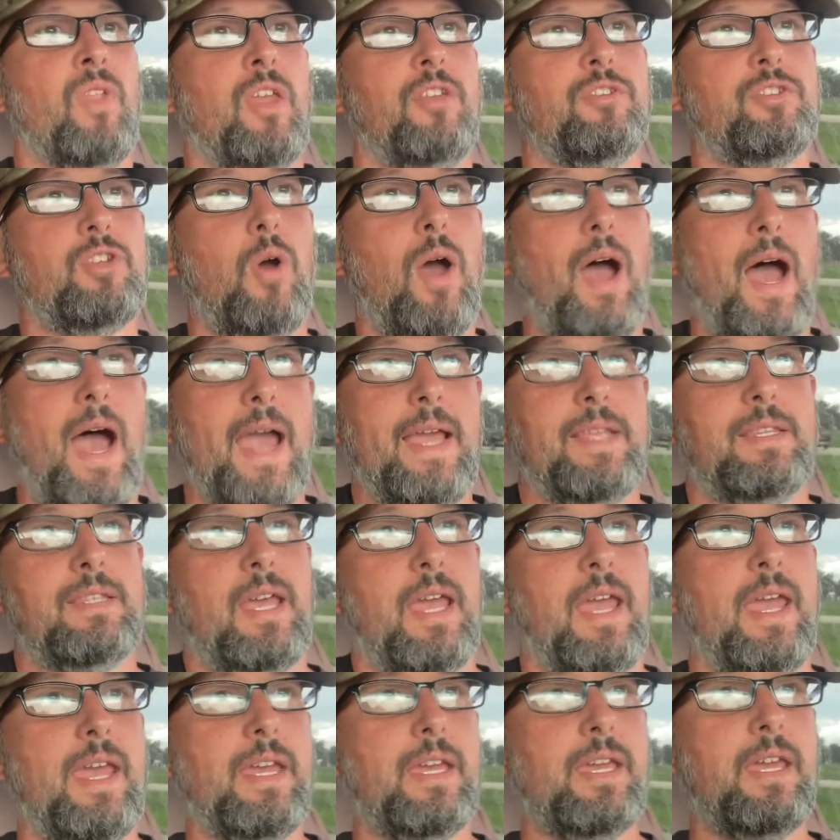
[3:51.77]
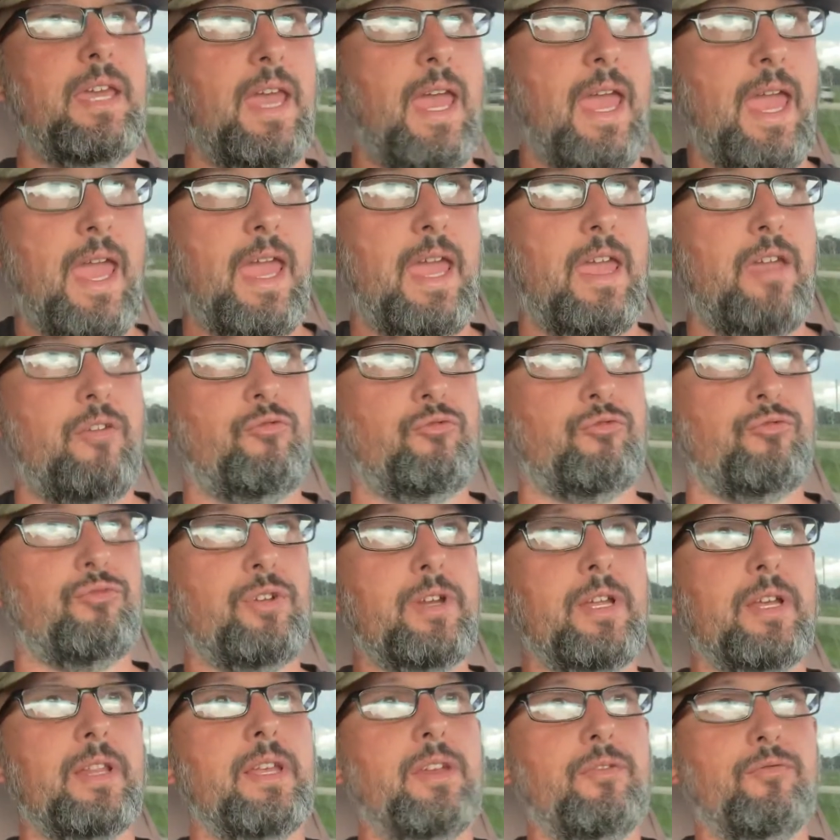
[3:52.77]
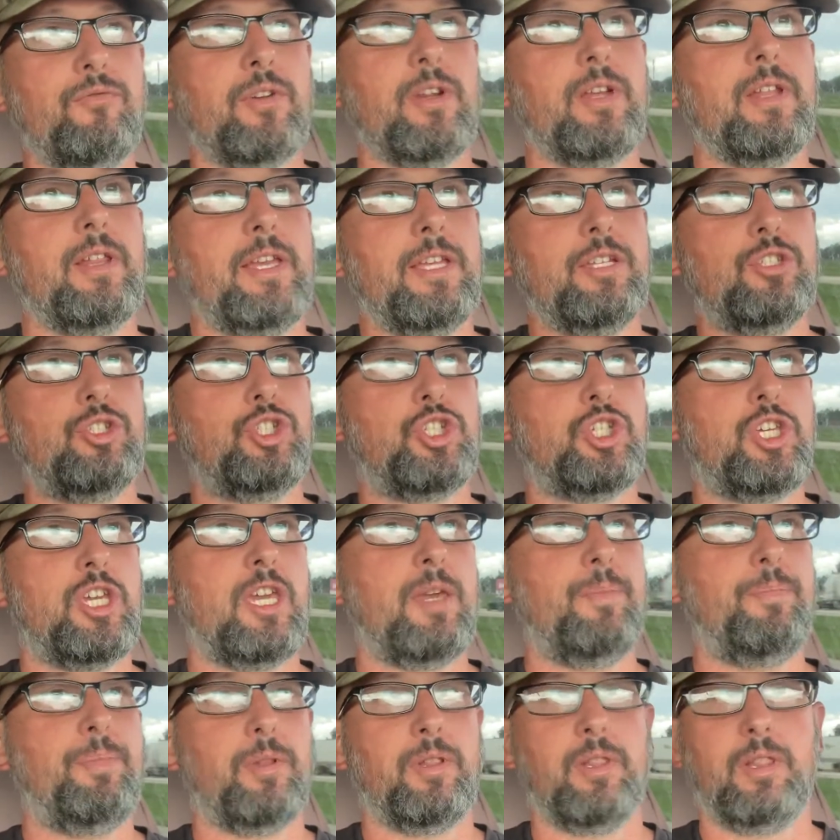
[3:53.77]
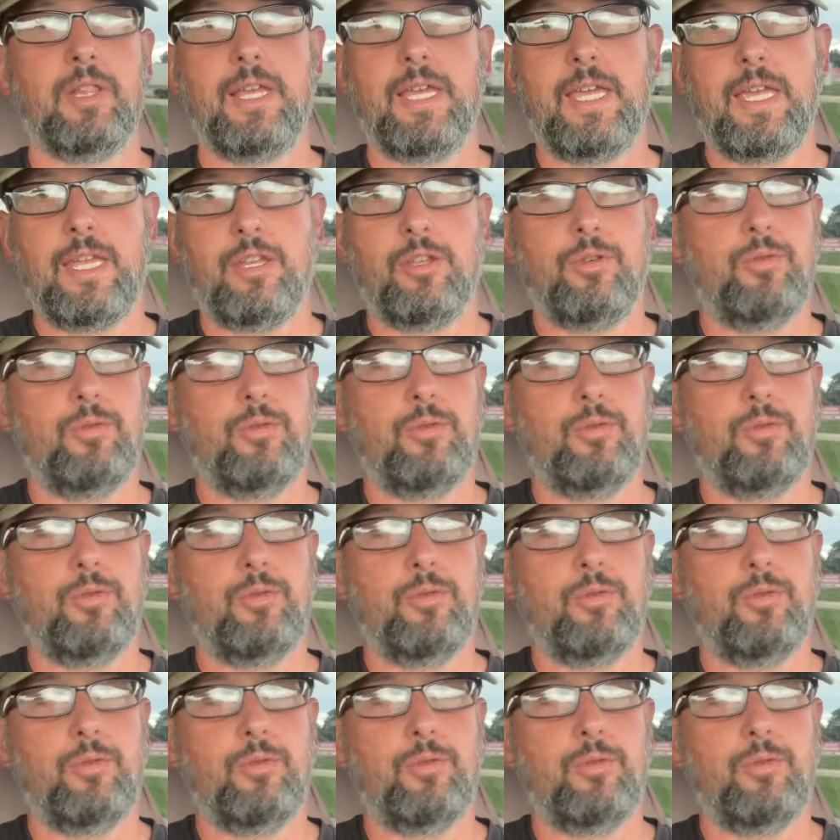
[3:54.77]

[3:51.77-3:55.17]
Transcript: So I take a really, really cheap lead.